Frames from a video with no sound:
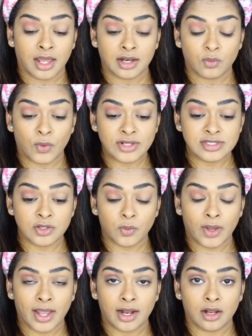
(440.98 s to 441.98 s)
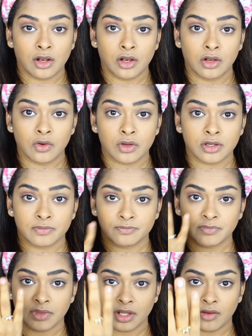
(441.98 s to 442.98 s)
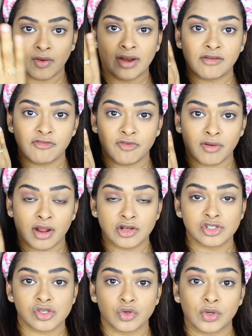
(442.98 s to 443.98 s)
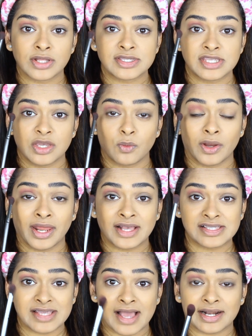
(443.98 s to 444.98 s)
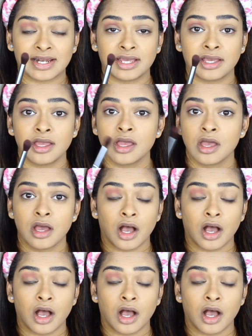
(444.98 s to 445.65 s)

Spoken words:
And once in a while, look right in front so you can see what exactly